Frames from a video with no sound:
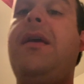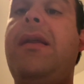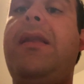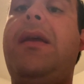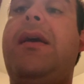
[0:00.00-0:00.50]

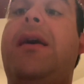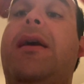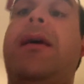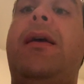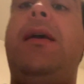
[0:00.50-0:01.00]
They uh
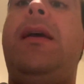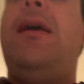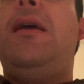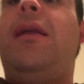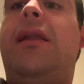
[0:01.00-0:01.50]

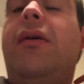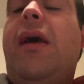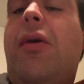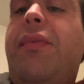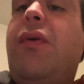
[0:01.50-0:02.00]
they'll
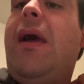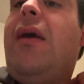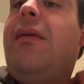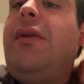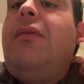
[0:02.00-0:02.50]
help you
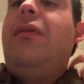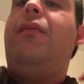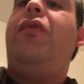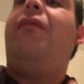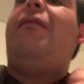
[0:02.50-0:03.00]
out. You're you're
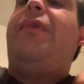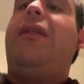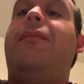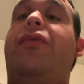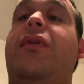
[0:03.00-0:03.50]
more
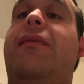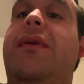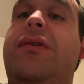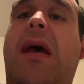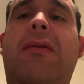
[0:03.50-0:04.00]
respectable
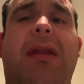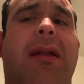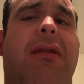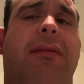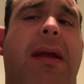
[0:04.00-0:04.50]
individual. I don't think
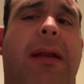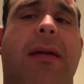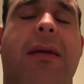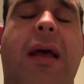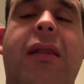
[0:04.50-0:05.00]
that's right.
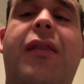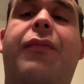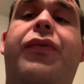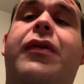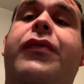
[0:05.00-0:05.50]
I thought
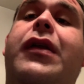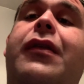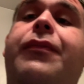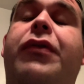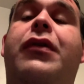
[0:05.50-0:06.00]
supposed to, we're not
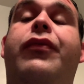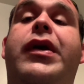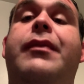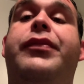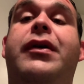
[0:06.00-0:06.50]
supposed to
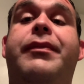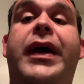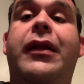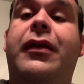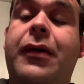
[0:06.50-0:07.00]
read a book by
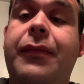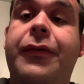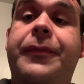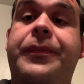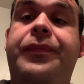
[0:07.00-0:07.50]
its cover.